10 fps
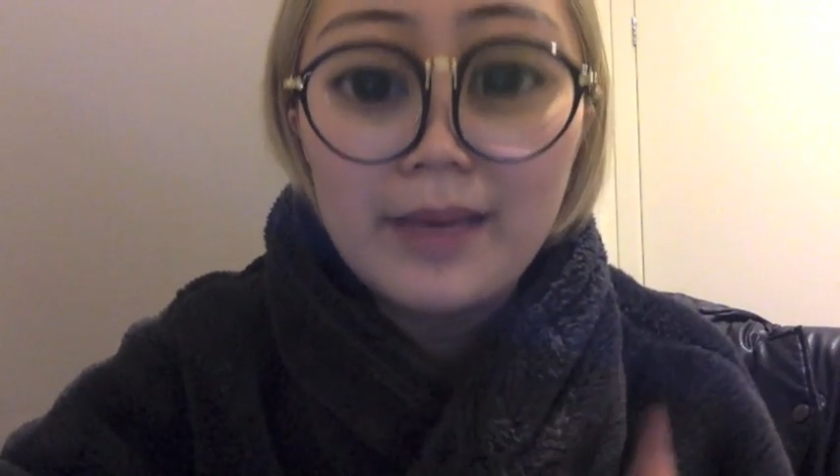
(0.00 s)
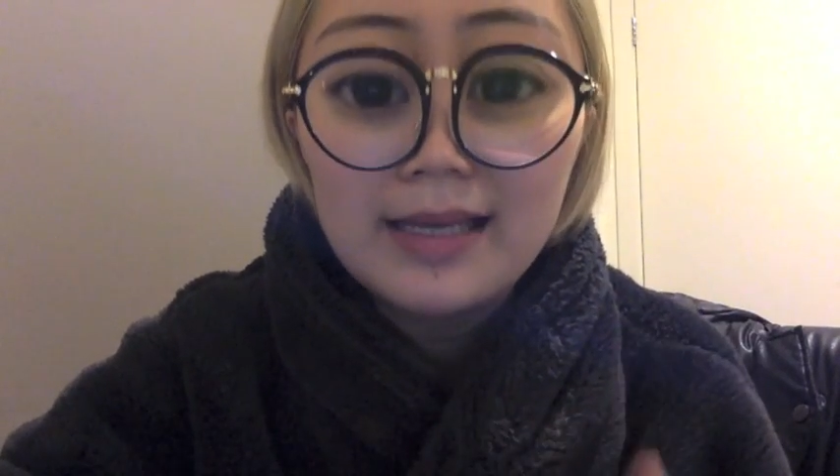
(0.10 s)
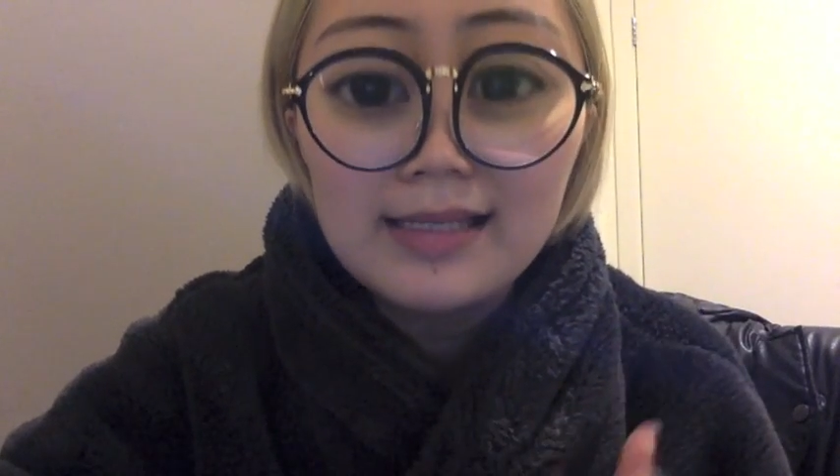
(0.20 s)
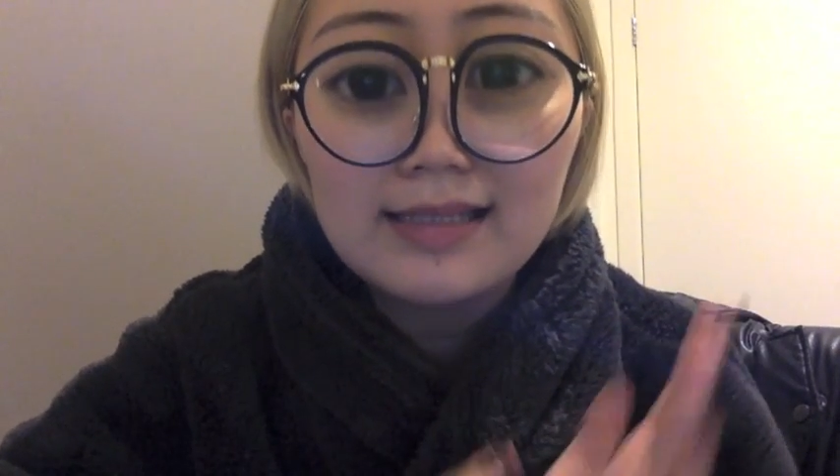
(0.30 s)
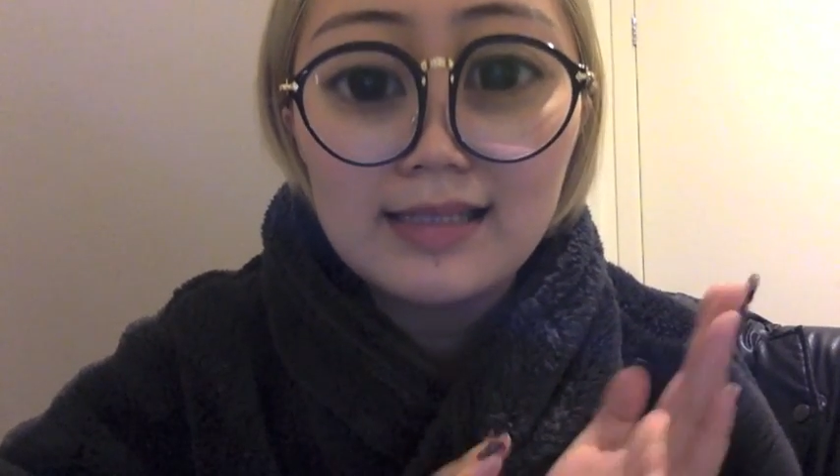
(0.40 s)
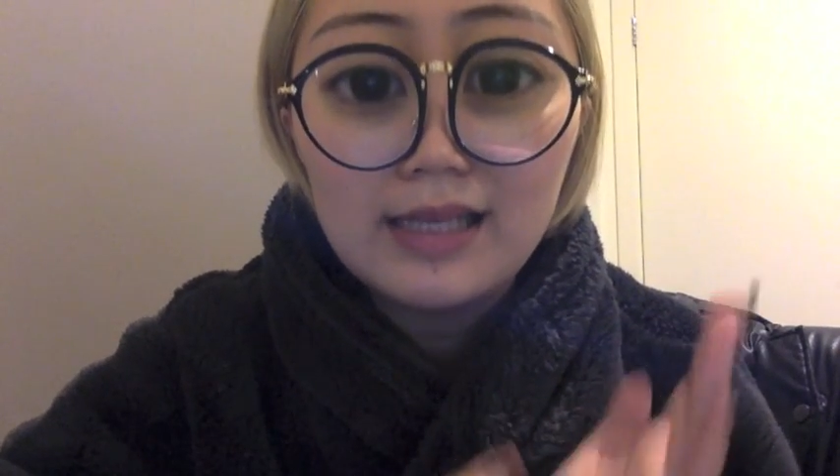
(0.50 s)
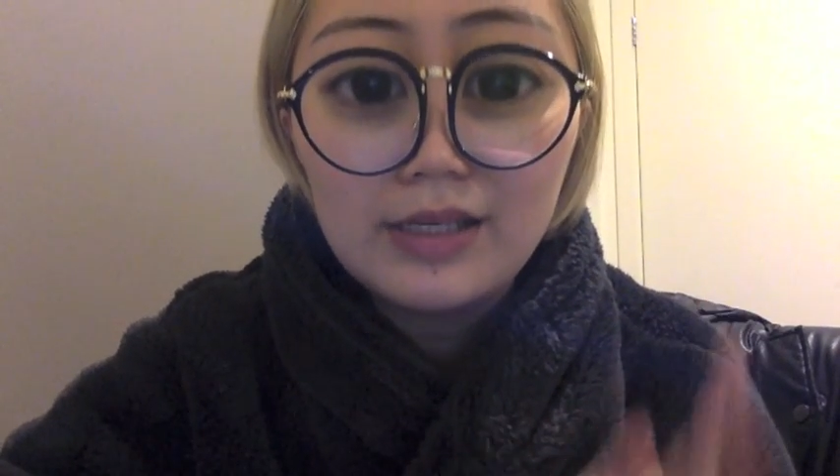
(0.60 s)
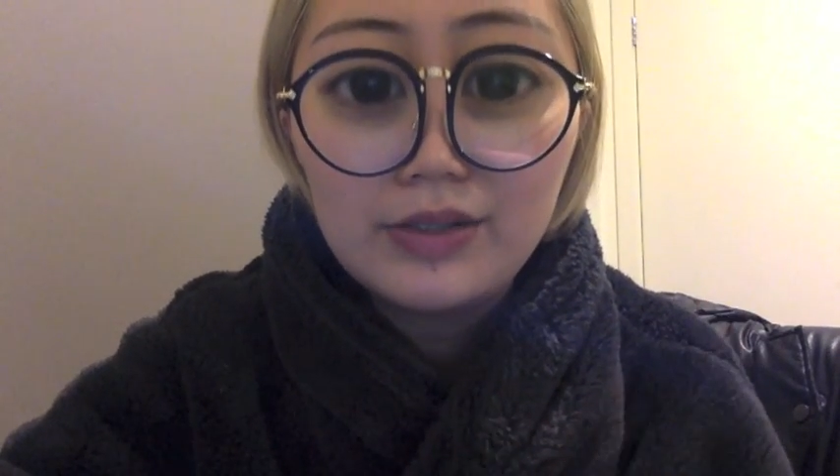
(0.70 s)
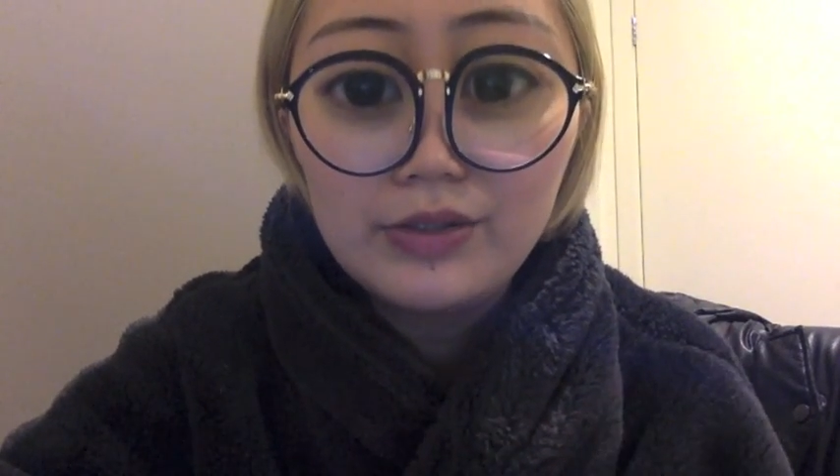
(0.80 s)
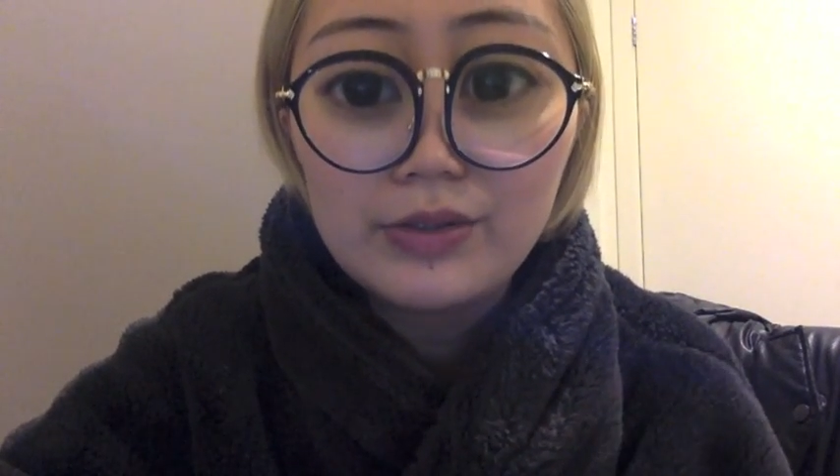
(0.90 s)
basic
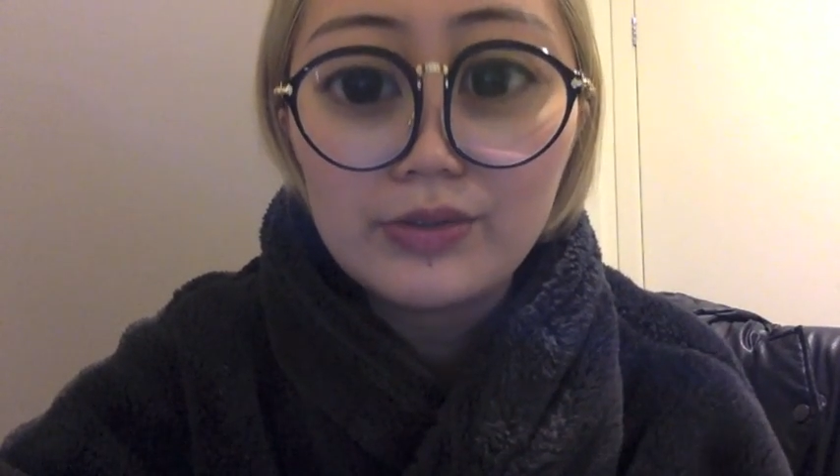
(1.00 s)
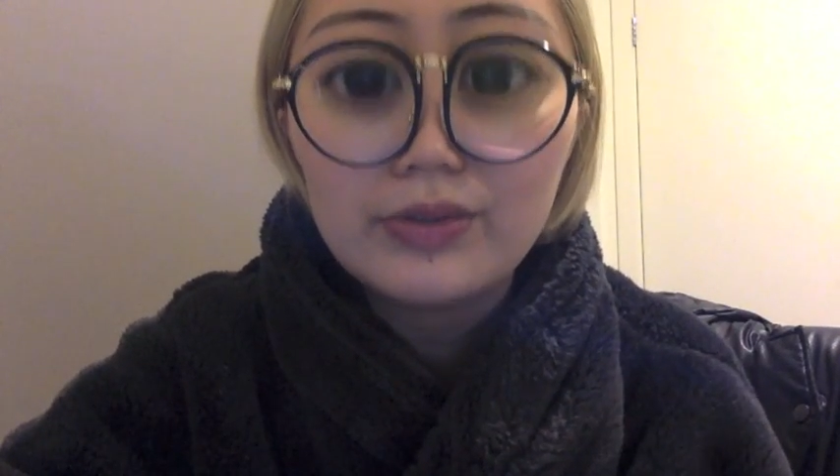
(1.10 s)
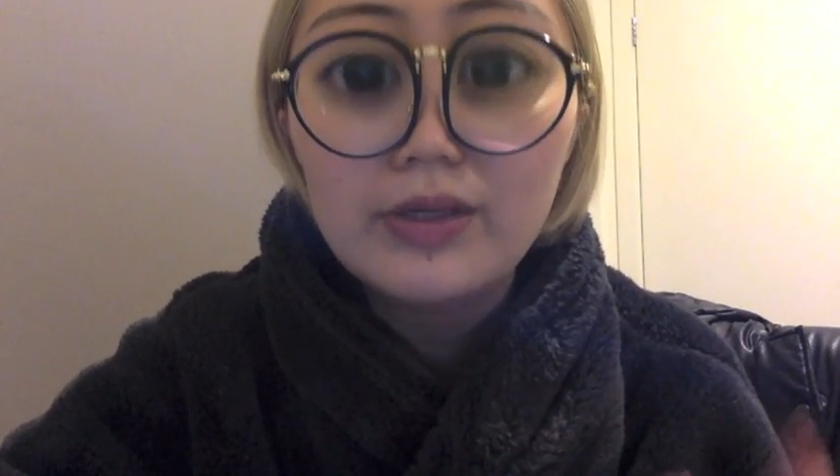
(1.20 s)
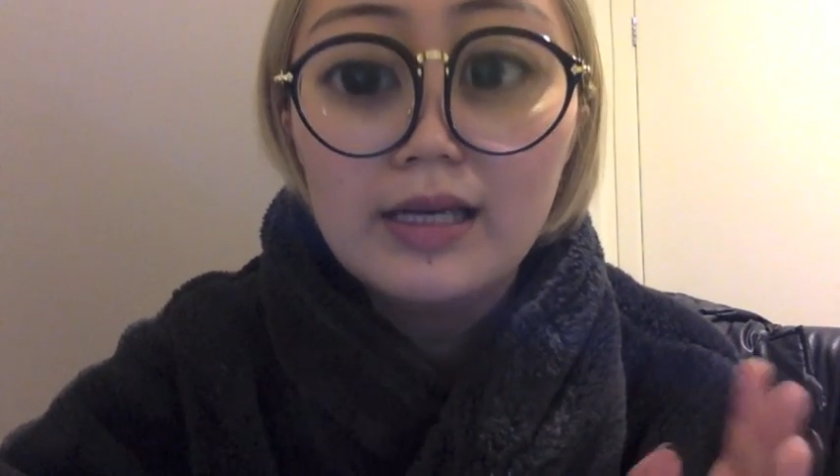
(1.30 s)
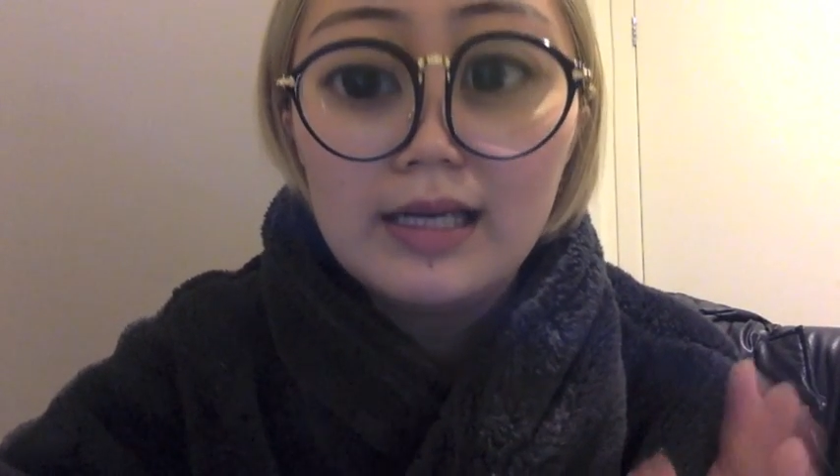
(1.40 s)
issue